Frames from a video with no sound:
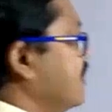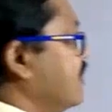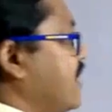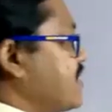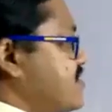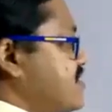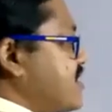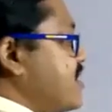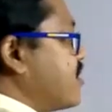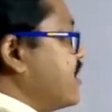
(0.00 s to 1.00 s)
The
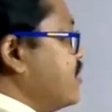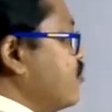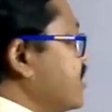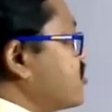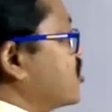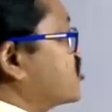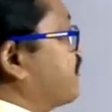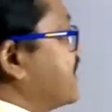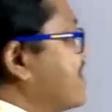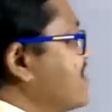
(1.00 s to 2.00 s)
secretory unit also
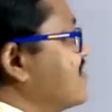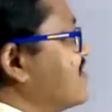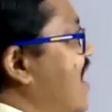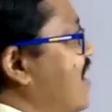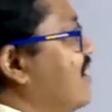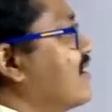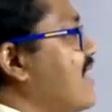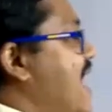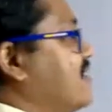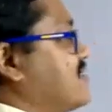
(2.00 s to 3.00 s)
present in the
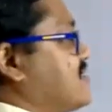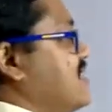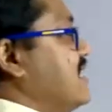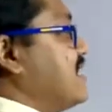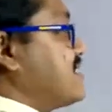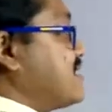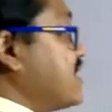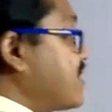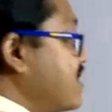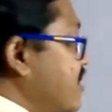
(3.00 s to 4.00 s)
glands. The
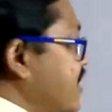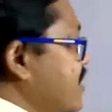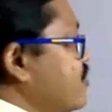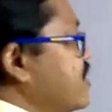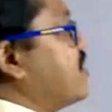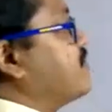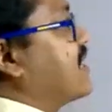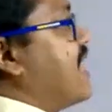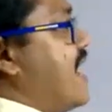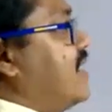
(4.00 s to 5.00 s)
secretory unit of the
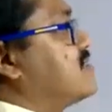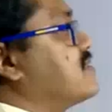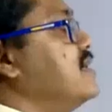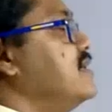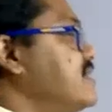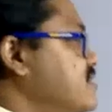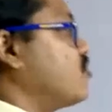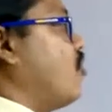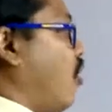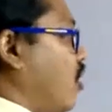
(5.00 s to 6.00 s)
glands is
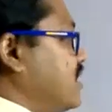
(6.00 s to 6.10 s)
called